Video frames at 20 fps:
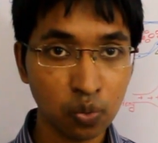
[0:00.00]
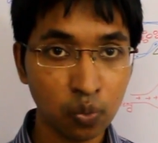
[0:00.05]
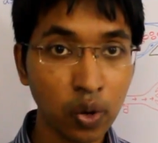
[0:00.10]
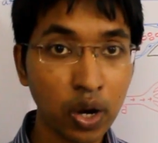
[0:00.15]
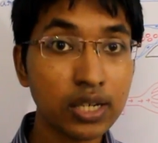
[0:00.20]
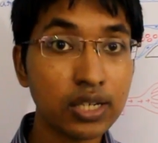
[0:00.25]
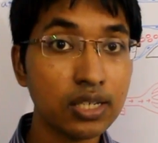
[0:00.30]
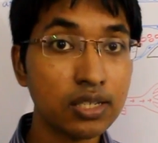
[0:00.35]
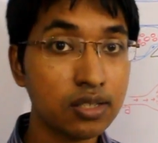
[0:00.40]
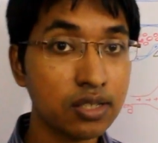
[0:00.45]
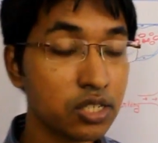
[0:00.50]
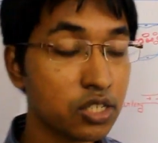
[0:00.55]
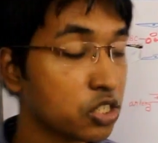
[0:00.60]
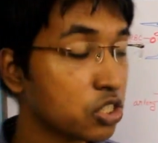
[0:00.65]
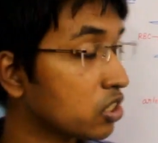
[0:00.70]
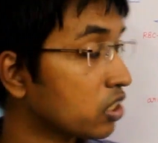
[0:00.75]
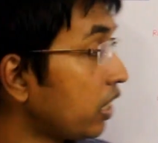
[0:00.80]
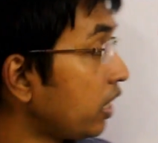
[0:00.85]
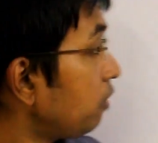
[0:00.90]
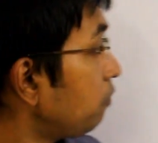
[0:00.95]
One is
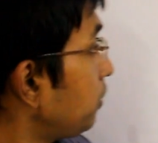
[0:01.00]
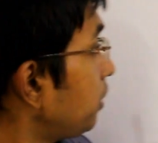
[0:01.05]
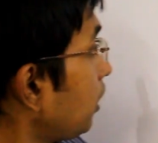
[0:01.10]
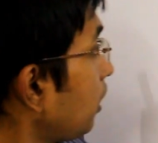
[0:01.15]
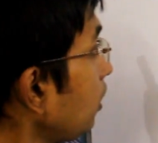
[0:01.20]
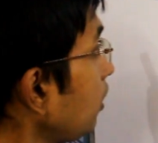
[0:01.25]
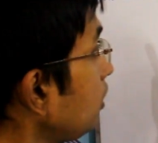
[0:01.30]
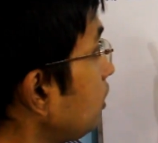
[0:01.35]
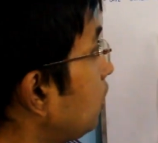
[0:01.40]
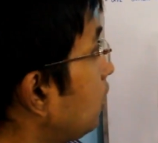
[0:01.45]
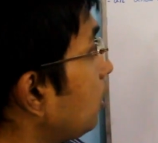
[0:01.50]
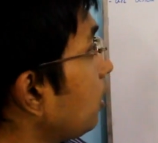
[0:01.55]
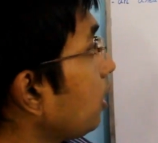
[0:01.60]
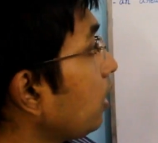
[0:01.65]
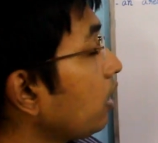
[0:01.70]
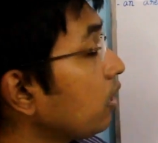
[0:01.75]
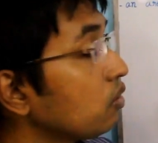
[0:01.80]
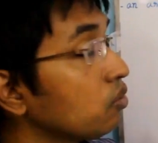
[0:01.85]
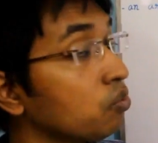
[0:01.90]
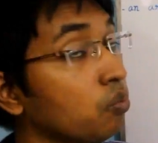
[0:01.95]
ischemia
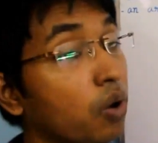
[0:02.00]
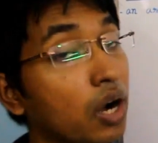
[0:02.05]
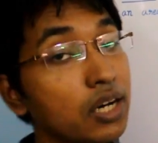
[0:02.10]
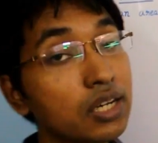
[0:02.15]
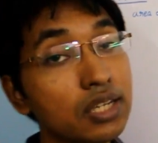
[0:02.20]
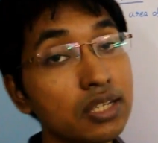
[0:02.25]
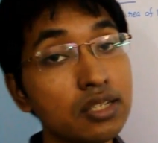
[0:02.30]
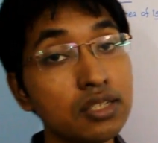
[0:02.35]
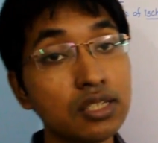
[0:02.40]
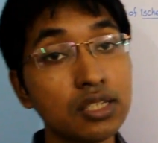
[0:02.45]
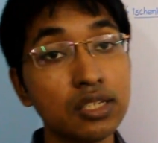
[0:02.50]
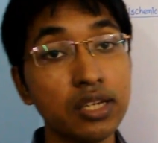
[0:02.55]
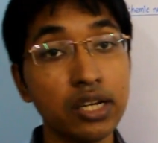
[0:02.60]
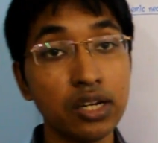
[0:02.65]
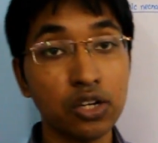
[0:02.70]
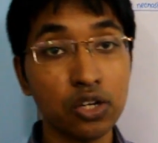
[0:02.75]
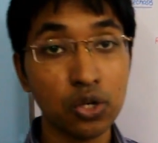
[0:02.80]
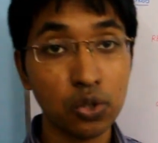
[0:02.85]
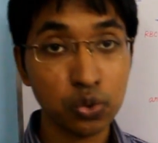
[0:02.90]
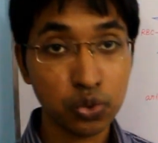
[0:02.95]
and one is
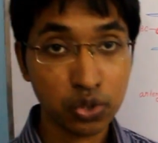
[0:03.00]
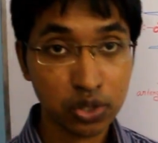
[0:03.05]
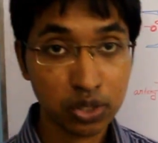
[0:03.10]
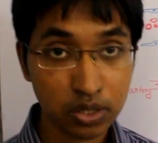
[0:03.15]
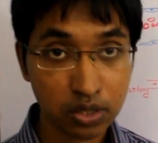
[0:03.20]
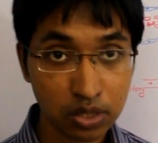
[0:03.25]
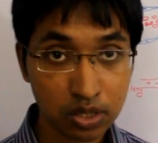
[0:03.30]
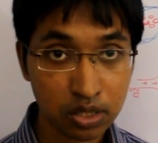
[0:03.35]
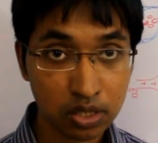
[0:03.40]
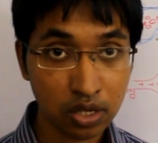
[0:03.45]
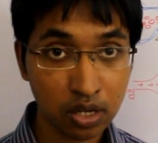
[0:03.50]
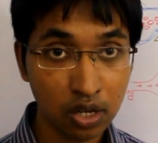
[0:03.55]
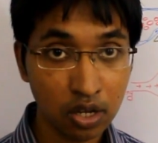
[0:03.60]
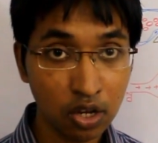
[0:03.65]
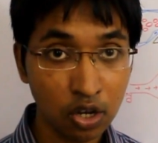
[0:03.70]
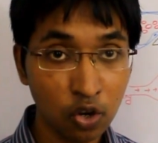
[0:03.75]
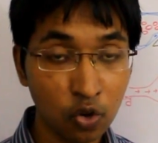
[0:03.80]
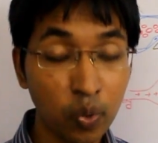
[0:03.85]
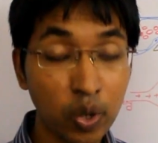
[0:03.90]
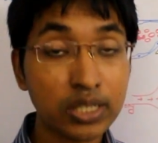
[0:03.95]
necrosis.
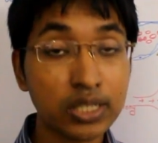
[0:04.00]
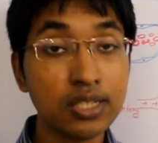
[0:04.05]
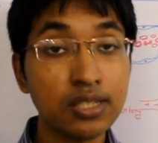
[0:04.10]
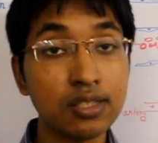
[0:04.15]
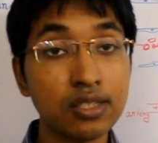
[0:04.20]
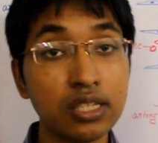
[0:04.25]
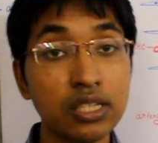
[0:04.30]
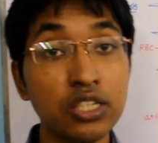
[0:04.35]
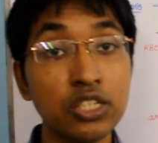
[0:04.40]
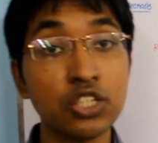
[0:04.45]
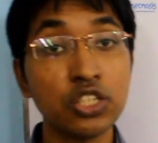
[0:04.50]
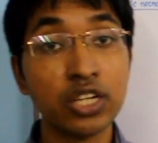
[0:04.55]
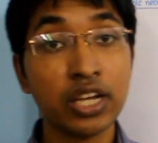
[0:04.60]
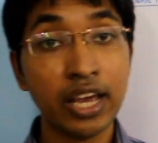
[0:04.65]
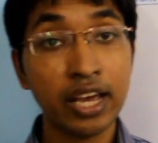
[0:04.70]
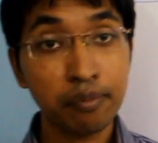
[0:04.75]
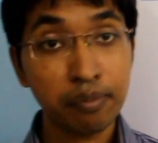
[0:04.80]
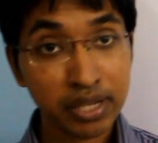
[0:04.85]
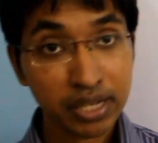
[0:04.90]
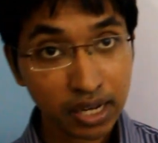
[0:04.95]
What is
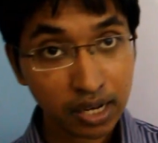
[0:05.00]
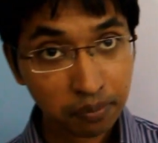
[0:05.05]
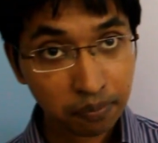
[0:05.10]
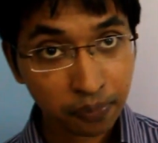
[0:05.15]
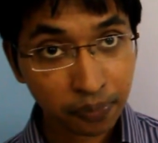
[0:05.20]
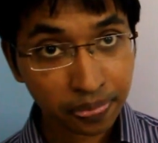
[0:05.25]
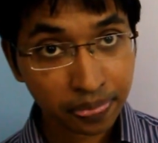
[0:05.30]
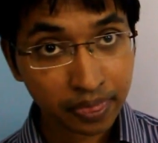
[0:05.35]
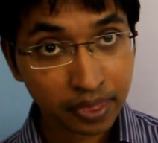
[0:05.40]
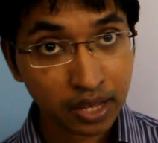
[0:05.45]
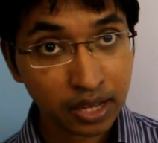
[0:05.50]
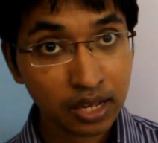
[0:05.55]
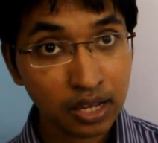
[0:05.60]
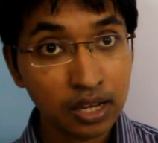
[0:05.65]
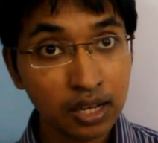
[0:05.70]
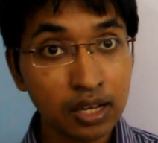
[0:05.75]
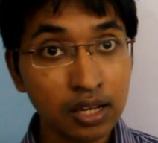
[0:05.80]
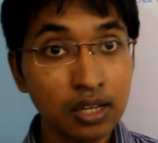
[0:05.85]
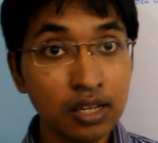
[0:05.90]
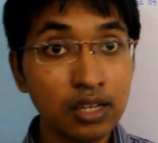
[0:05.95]
ischemia?
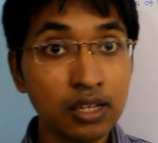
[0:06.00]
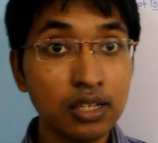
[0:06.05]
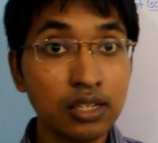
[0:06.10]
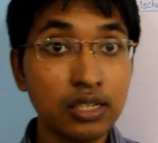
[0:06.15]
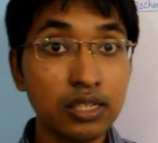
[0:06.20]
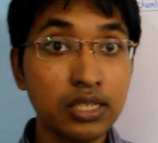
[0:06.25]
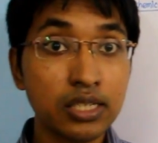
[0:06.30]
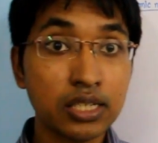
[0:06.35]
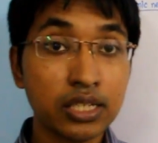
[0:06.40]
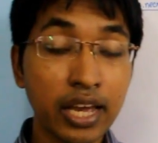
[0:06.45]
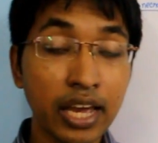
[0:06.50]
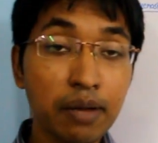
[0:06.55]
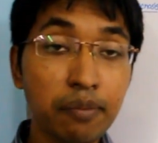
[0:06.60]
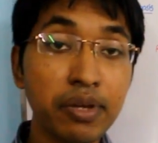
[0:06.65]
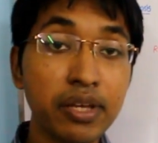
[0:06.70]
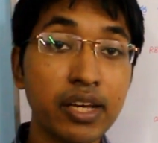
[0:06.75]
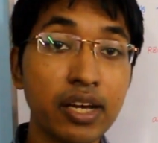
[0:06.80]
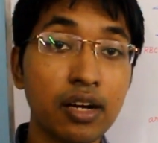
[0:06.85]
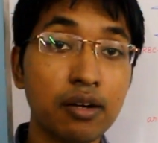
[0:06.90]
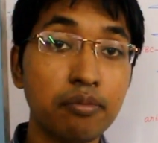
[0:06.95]

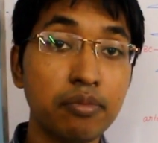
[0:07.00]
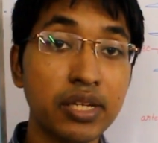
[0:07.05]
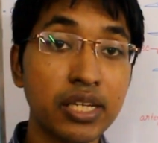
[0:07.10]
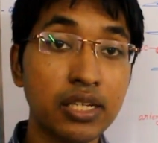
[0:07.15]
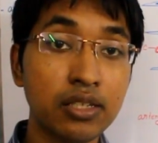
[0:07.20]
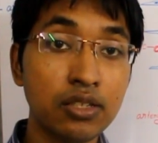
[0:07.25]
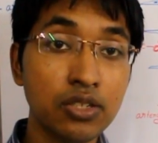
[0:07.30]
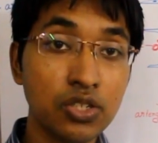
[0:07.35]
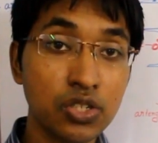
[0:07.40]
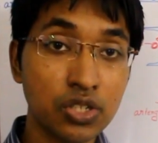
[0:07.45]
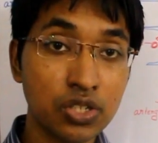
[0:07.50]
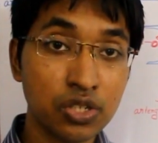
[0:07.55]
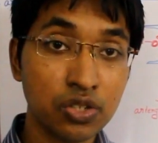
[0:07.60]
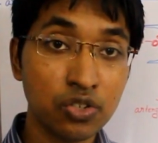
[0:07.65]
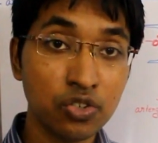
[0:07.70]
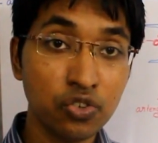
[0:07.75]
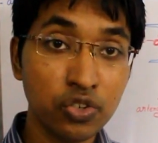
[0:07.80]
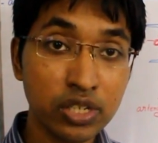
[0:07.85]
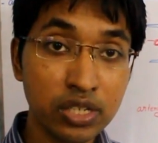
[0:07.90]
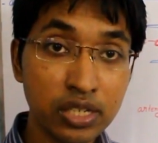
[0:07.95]
Ischemia means
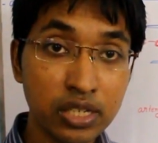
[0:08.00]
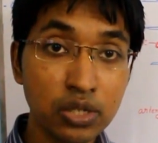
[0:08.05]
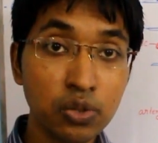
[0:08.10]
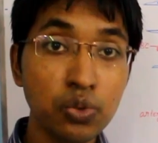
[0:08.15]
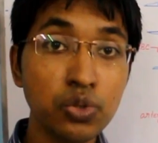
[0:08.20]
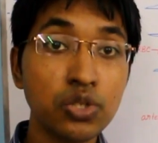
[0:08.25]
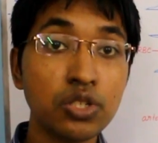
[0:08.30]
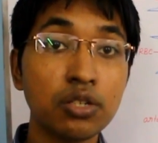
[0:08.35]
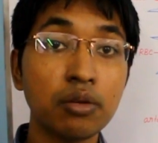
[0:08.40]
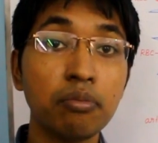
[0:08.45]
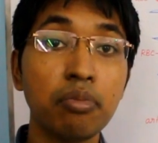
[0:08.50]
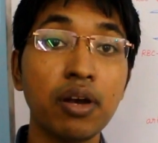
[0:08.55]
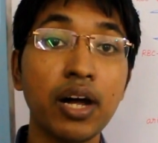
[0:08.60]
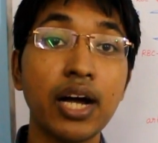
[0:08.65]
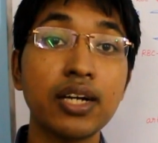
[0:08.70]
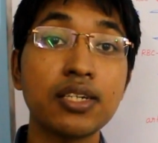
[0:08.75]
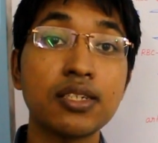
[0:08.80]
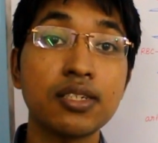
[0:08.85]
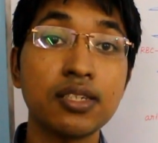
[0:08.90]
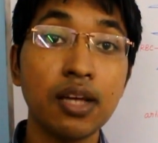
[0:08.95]
reduced
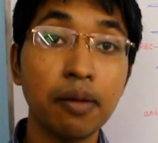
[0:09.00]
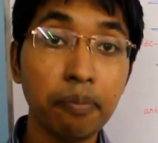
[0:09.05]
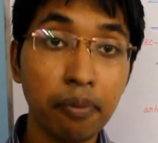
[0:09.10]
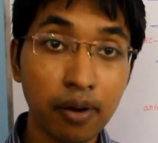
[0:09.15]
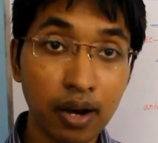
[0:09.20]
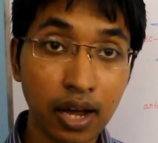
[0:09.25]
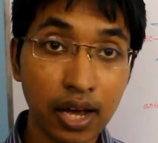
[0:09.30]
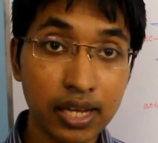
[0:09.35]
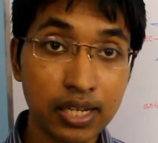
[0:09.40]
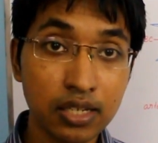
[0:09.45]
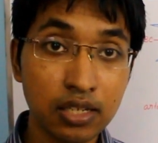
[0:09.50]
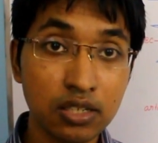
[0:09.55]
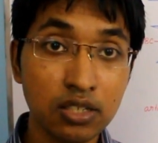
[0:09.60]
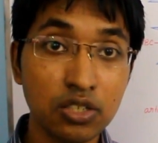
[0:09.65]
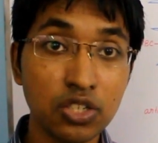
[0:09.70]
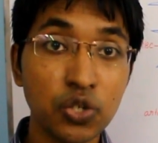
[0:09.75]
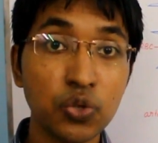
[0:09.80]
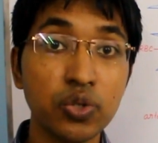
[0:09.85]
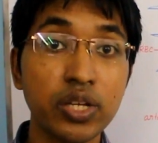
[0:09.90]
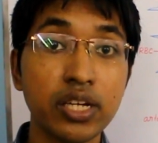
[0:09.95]
blood supply
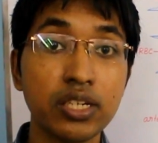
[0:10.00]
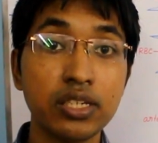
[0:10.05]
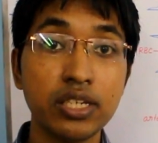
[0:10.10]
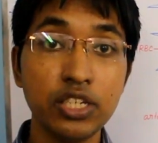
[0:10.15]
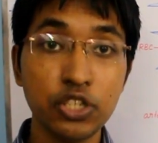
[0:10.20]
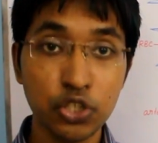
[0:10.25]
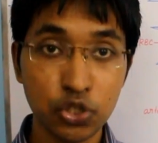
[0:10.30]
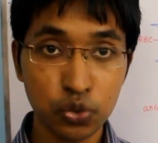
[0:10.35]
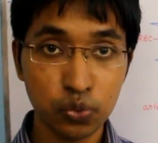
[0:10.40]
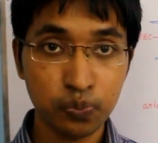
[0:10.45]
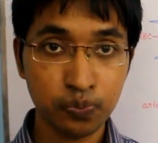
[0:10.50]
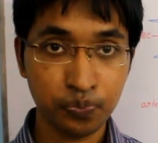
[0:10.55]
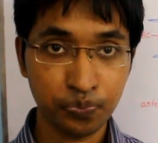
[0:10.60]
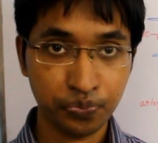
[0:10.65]
to the tissue.